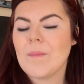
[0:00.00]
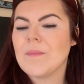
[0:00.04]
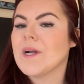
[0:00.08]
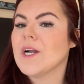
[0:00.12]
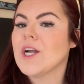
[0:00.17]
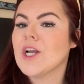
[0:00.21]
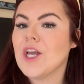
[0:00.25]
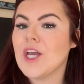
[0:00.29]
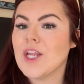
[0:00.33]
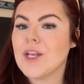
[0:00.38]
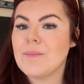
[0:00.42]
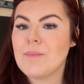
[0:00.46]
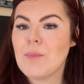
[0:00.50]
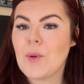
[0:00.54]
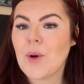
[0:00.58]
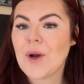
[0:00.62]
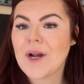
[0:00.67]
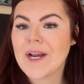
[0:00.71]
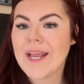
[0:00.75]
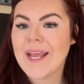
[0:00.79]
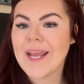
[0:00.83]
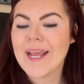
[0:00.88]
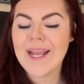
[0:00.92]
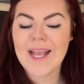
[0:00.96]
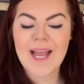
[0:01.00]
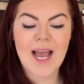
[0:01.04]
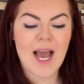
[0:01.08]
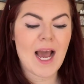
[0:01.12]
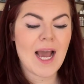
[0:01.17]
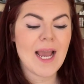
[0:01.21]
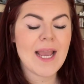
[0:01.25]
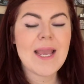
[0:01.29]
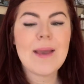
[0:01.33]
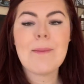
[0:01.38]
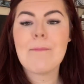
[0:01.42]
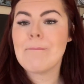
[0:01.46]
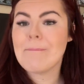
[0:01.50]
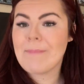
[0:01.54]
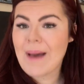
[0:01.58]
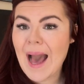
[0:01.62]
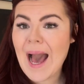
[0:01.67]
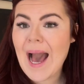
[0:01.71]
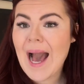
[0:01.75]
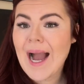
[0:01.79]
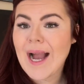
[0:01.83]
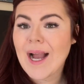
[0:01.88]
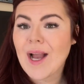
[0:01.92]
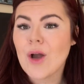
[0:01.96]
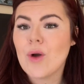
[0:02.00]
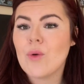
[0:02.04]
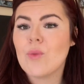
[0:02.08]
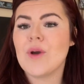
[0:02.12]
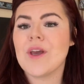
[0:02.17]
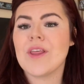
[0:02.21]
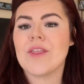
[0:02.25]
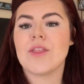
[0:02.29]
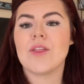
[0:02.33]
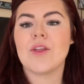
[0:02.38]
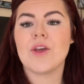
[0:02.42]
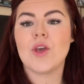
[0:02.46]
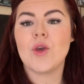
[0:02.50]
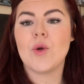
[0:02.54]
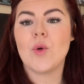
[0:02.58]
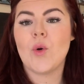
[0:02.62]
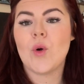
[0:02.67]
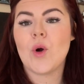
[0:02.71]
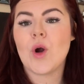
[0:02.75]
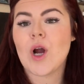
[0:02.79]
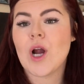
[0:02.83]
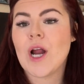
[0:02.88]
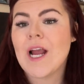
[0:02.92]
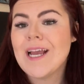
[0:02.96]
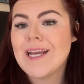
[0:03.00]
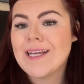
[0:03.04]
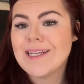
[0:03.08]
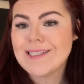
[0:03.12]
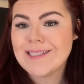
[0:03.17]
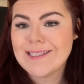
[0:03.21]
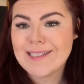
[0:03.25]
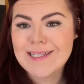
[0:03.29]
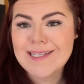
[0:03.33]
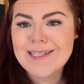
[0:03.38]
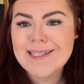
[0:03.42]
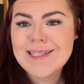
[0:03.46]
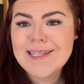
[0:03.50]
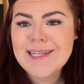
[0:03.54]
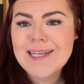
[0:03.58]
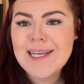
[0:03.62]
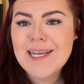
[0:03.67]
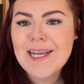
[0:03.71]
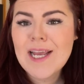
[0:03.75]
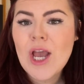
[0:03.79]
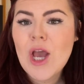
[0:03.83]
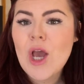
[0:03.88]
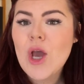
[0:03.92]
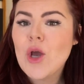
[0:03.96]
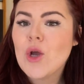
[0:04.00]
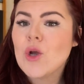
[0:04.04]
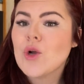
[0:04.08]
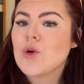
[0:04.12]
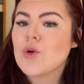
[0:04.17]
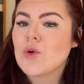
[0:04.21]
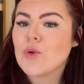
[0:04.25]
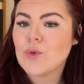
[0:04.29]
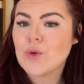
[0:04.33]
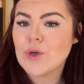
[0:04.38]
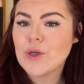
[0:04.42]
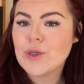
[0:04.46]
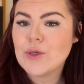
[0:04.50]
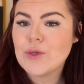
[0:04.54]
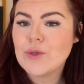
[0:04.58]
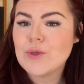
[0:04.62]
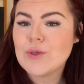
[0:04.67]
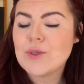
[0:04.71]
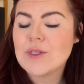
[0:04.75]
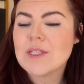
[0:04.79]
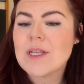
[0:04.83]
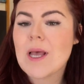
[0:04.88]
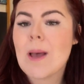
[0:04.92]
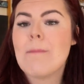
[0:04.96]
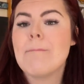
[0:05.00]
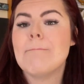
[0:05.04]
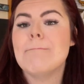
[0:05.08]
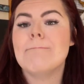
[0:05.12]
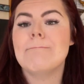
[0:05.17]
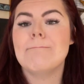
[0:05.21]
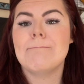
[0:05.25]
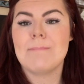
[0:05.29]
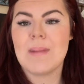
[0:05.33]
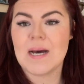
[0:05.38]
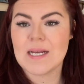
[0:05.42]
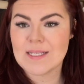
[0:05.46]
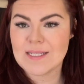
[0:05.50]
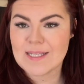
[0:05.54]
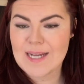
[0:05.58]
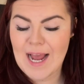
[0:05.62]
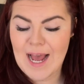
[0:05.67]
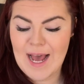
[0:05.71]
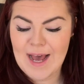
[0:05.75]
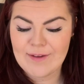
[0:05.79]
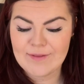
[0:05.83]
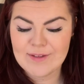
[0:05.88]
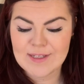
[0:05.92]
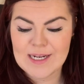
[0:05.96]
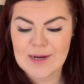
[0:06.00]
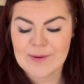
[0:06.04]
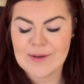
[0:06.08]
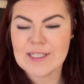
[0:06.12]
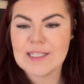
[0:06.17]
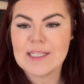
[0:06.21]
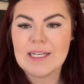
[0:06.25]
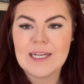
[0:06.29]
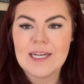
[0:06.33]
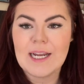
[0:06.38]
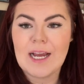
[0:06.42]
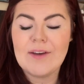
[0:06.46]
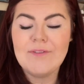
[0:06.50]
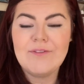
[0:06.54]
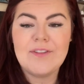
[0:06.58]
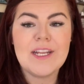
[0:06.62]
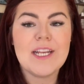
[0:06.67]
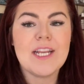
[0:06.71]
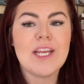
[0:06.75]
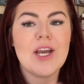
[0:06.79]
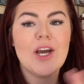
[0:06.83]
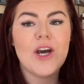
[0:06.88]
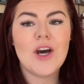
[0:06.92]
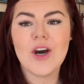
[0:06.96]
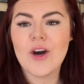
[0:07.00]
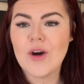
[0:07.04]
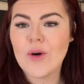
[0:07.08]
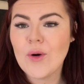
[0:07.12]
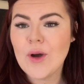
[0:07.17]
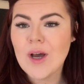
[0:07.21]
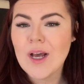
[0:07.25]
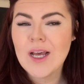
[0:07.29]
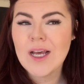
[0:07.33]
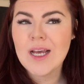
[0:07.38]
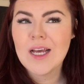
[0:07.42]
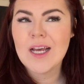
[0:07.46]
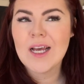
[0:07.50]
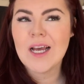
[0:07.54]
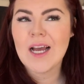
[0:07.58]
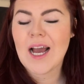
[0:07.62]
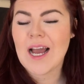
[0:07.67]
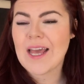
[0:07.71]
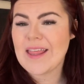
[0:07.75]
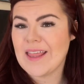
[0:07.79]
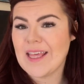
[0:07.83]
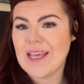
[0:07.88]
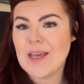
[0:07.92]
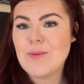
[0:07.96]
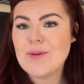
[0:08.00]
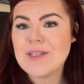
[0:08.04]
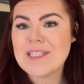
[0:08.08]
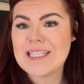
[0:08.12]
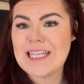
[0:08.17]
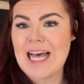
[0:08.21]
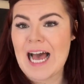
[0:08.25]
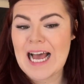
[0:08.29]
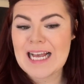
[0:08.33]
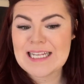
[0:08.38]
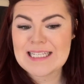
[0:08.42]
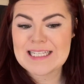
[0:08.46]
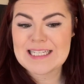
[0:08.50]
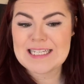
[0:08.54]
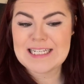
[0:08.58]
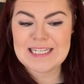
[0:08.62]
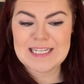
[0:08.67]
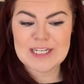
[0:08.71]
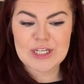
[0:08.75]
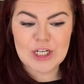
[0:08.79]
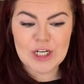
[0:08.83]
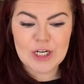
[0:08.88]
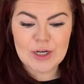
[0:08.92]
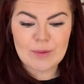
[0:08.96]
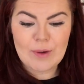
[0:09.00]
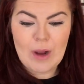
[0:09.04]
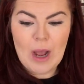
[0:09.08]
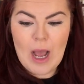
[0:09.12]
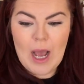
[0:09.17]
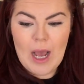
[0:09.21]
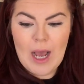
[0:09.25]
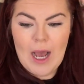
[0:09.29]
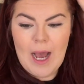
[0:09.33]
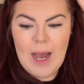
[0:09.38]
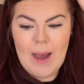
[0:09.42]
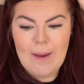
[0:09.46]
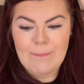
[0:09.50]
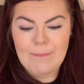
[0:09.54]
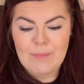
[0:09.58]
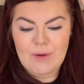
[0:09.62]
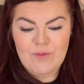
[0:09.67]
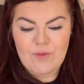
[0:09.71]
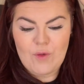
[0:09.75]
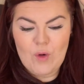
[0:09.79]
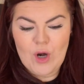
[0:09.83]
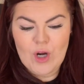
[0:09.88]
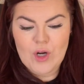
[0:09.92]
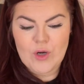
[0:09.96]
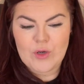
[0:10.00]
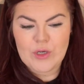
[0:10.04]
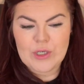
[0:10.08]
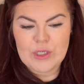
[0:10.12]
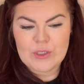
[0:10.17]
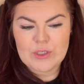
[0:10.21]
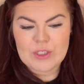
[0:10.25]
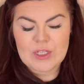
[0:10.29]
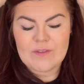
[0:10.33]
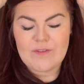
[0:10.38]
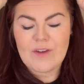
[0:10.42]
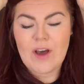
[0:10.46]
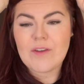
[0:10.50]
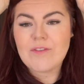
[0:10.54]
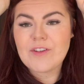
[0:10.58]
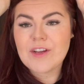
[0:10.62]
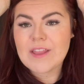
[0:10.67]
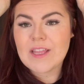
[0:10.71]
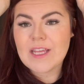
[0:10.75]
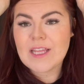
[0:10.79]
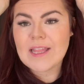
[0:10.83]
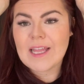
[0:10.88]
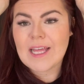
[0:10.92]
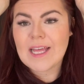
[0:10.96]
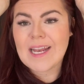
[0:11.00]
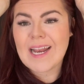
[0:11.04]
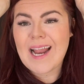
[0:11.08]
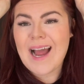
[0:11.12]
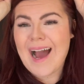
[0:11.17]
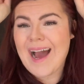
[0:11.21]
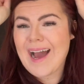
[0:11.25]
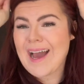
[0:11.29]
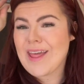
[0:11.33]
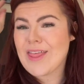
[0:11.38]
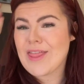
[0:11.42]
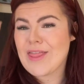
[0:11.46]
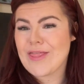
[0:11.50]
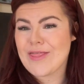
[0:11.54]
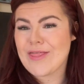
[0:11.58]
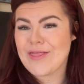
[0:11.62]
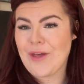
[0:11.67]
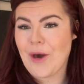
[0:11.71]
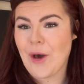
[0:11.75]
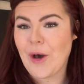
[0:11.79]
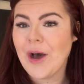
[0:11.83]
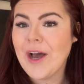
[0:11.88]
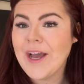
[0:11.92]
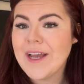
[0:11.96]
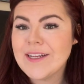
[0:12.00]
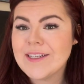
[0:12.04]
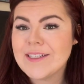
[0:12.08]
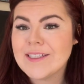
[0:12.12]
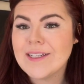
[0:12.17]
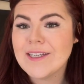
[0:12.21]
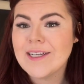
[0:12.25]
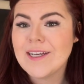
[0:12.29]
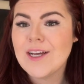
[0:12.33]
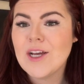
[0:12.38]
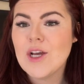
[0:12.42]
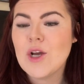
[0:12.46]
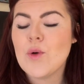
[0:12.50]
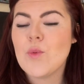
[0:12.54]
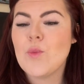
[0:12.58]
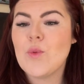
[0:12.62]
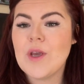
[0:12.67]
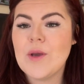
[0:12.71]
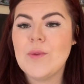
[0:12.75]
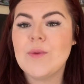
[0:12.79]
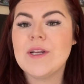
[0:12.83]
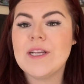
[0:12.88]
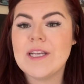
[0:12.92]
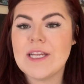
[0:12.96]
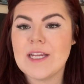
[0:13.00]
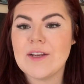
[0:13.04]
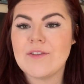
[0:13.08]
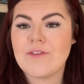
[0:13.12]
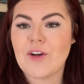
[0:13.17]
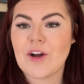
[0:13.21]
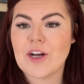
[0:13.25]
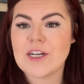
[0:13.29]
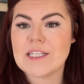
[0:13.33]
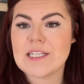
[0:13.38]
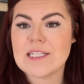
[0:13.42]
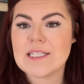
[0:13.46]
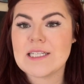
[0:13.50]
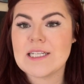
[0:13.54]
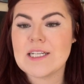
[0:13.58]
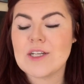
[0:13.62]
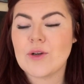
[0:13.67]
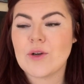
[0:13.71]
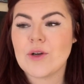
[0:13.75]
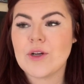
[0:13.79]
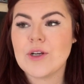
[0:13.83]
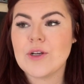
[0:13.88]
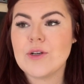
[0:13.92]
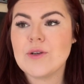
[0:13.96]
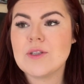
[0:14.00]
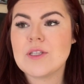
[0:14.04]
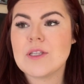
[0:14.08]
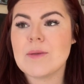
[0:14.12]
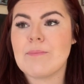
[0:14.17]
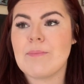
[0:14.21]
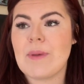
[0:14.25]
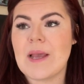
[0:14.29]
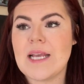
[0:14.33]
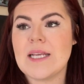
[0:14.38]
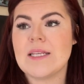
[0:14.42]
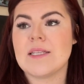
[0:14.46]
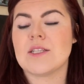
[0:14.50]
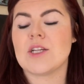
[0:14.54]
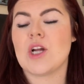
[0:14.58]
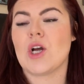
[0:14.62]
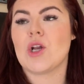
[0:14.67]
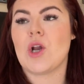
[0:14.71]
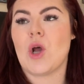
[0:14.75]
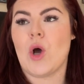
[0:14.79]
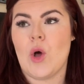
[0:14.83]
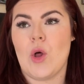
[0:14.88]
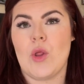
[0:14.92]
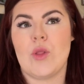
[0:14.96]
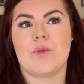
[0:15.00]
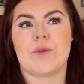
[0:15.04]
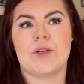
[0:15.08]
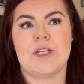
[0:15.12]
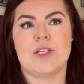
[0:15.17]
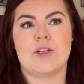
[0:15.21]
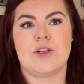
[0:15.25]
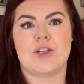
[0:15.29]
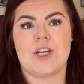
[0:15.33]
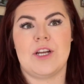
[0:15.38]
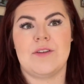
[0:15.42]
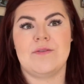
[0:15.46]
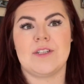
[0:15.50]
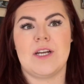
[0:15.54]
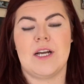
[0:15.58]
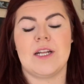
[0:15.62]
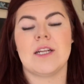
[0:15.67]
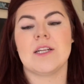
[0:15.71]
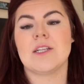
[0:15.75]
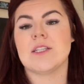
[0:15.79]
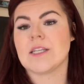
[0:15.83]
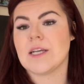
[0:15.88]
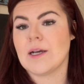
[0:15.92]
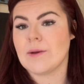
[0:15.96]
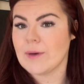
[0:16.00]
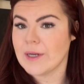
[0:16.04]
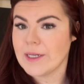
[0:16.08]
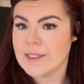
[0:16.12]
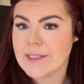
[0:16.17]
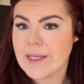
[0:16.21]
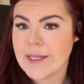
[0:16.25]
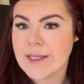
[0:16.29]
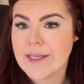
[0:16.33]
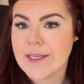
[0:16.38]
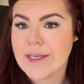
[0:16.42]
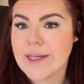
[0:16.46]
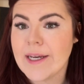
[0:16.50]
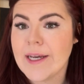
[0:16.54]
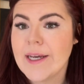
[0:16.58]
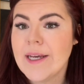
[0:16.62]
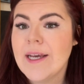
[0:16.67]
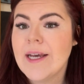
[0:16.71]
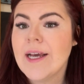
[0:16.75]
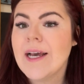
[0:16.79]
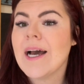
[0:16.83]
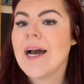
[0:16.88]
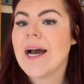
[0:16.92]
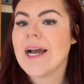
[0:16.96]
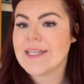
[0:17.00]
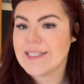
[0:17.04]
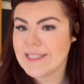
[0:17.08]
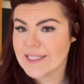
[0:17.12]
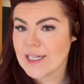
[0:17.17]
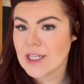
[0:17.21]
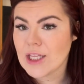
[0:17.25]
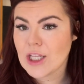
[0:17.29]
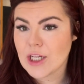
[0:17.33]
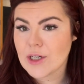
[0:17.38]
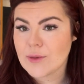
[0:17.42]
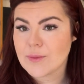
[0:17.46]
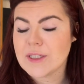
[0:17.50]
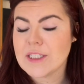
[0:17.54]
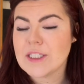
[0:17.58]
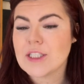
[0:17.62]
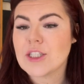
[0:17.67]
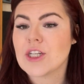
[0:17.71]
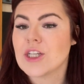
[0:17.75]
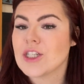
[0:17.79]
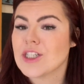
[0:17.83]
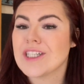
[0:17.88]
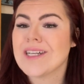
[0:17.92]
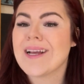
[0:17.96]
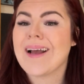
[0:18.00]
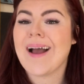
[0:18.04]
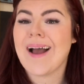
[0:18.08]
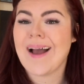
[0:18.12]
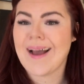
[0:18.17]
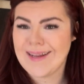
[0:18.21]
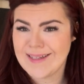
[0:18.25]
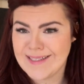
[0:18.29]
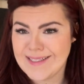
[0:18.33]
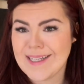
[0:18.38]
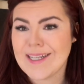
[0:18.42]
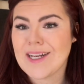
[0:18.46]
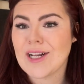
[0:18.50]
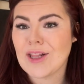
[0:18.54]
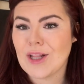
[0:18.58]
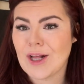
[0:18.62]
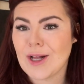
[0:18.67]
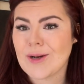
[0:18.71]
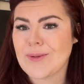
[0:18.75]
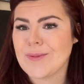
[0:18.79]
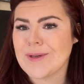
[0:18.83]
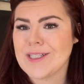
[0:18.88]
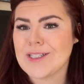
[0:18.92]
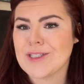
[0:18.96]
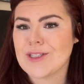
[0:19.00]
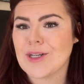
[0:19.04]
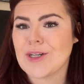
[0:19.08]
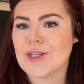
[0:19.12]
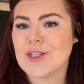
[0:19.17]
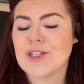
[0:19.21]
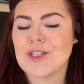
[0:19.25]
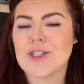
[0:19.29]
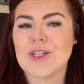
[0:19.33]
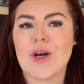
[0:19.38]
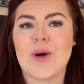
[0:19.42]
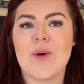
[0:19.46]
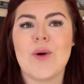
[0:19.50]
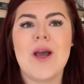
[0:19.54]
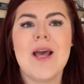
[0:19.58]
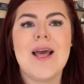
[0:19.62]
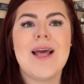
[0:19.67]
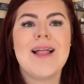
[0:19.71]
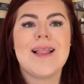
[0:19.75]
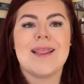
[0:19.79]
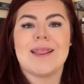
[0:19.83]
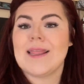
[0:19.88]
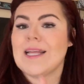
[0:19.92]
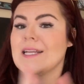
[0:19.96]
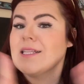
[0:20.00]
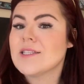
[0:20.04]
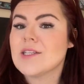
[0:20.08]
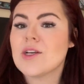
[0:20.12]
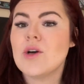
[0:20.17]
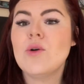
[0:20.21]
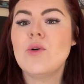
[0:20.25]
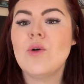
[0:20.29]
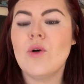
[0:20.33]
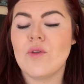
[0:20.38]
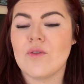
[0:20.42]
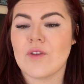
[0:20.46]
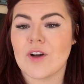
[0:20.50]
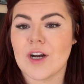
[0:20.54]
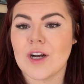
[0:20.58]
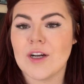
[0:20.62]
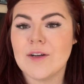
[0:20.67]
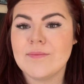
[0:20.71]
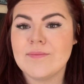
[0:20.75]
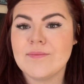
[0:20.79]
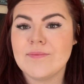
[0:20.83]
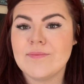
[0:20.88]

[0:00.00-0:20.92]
Good morning. I am back with your Disney cruise must-haves. Now I did a video, I think it was last year before a cruise, of everything that I thought we would need for a Disney cruise based on all the research I've done. And when I tell you I did a lot of research, I did a lot of research. So let's go over